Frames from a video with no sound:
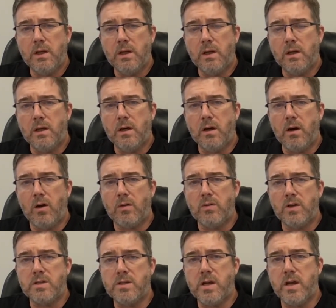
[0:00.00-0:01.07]
All of
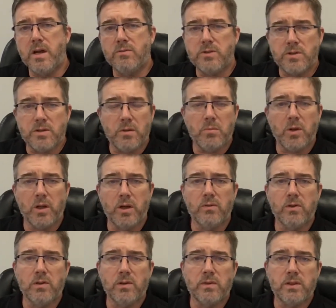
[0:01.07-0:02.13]
us have some
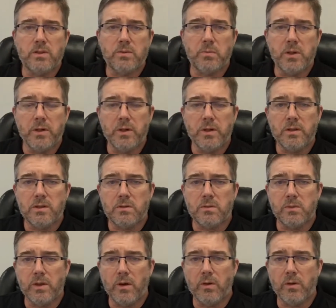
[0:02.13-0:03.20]
level of experience
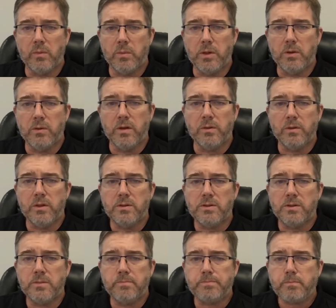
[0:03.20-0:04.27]
with autoimmune
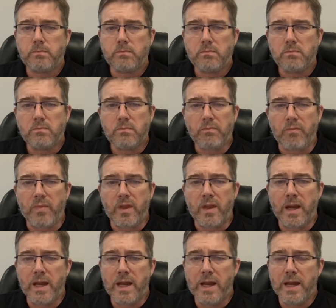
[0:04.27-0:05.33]
illness.
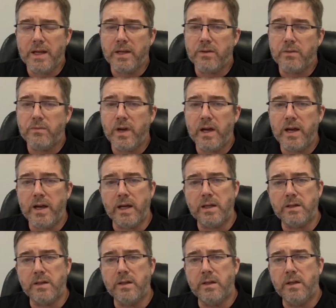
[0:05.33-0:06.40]
And in fact,